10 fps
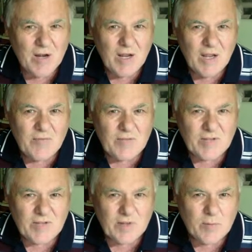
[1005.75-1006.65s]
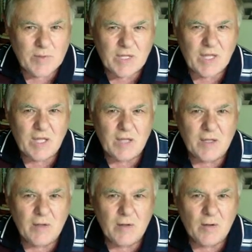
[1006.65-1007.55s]
If you take with the king,
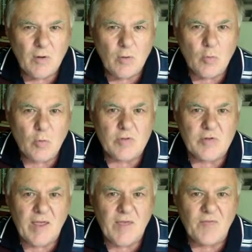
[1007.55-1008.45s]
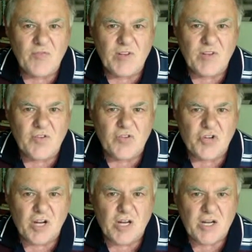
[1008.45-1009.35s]
rook to f6
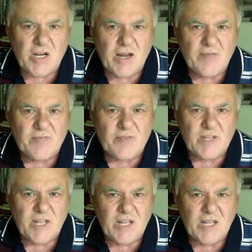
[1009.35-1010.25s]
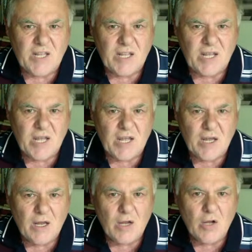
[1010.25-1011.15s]
check, and after king here,
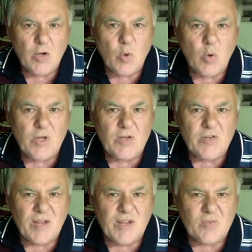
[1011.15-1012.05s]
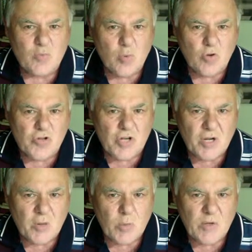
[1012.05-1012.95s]
queen takes rook check
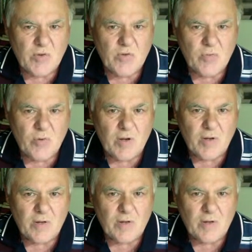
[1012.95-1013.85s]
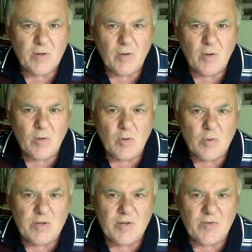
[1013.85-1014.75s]
wins, right? Queen
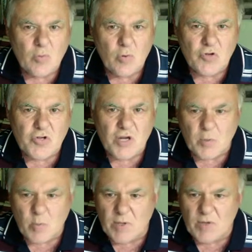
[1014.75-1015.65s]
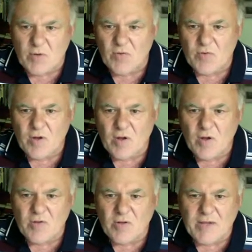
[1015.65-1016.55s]
takes rook check wins.
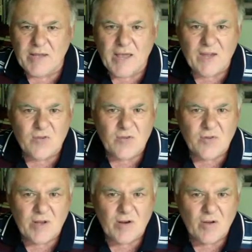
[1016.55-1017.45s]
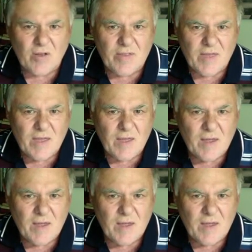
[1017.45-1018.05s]
So you can't do that either.